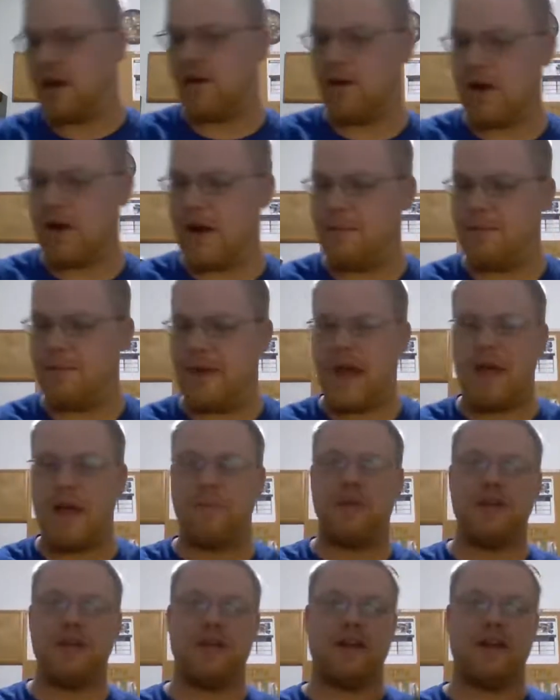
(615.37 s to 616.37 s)
So I'm
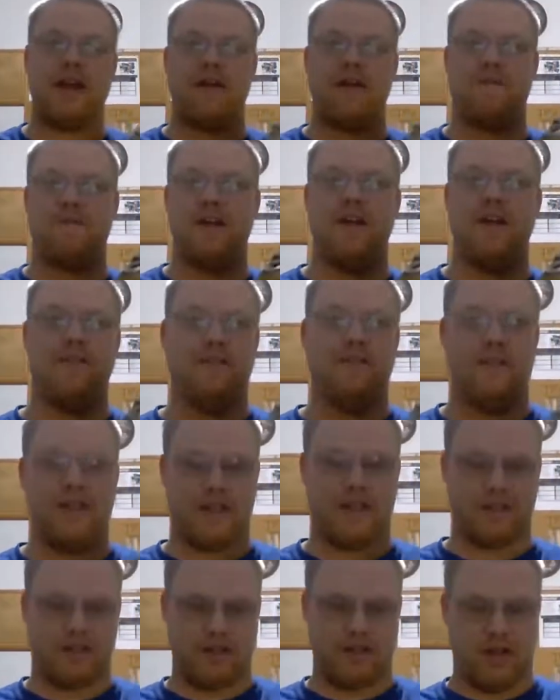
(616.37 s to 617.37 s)
happy that I
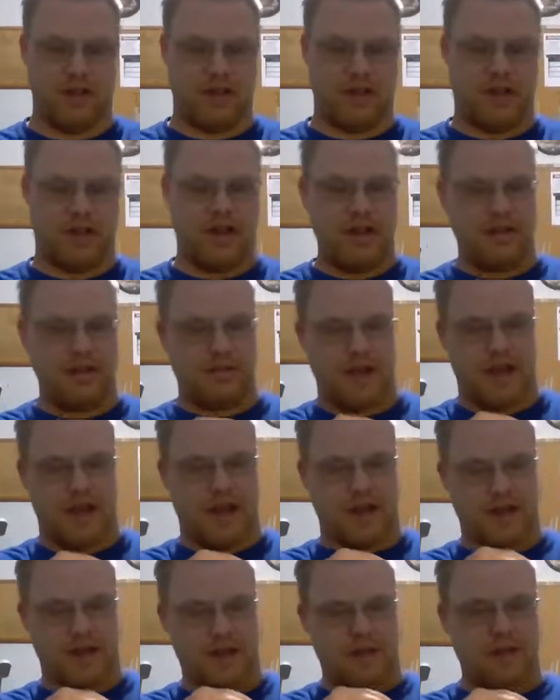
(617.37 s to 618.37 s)
found this on
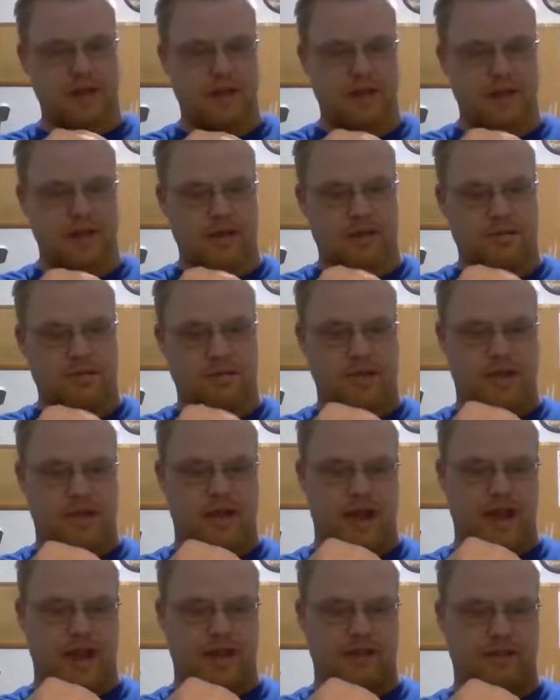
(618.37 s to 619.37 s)
eBay,
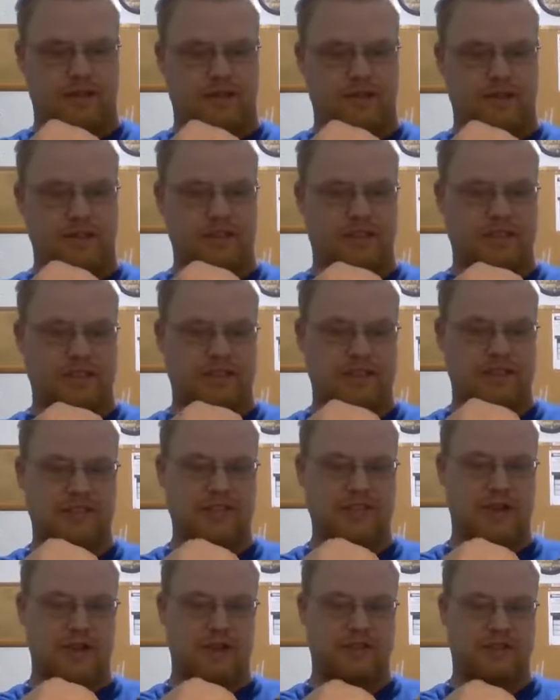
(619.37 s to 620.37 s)
because you just
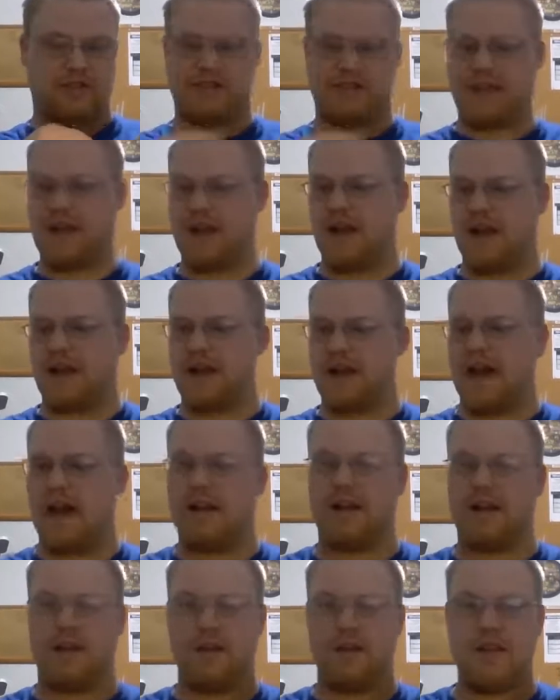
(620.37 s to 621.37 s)
don't see a
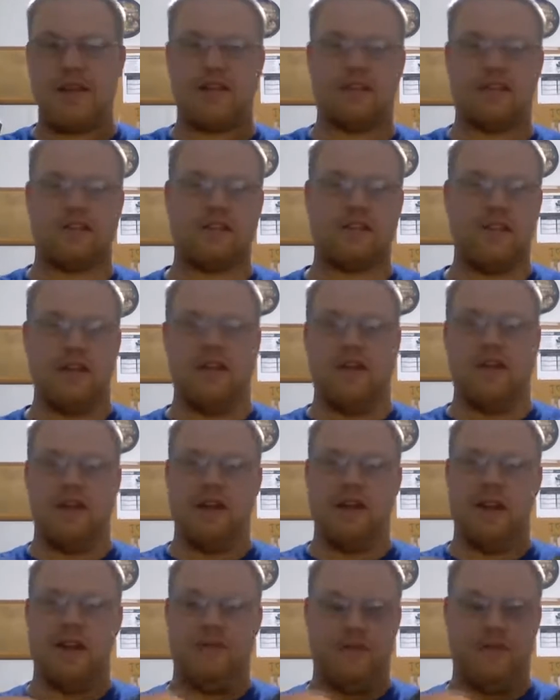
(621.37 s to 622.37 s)
lot of these
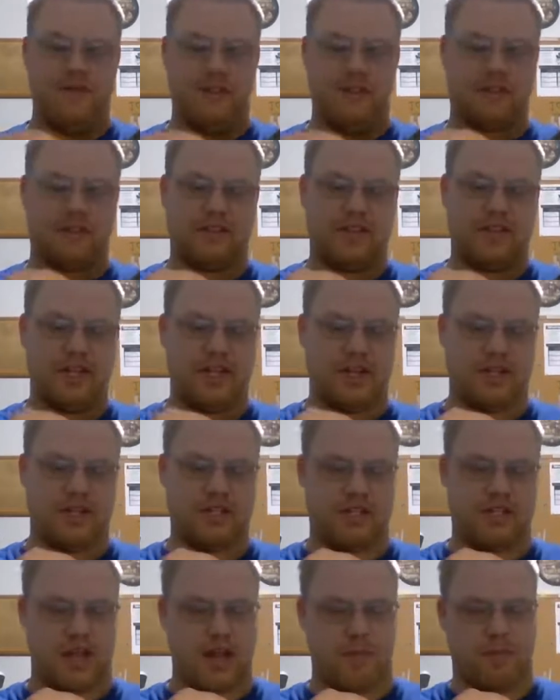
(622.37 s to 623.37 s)
in this good a
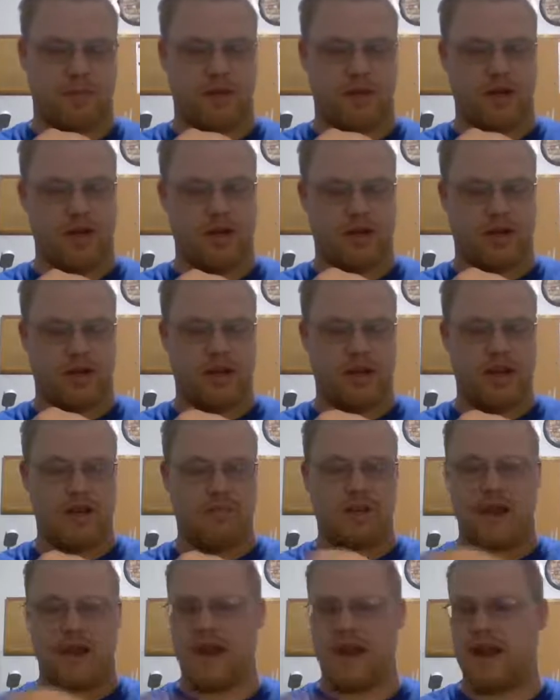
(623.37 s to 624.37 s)
shape on
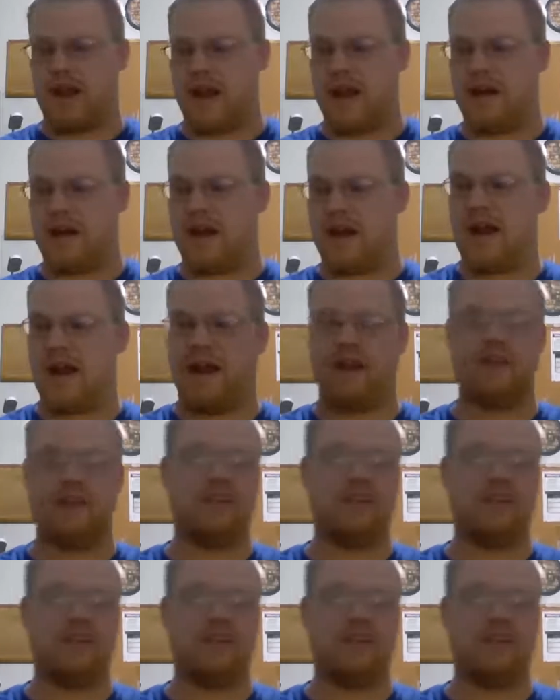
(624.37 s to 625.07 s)
eBay. And I